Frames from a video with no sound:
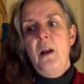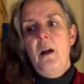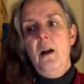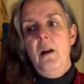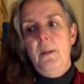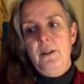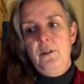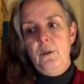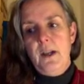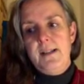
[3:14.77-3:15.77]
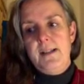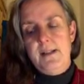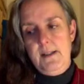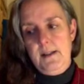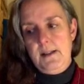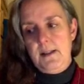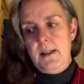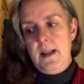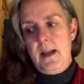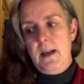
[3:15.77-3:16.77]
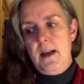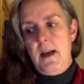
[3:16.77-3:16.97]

and your lessons, then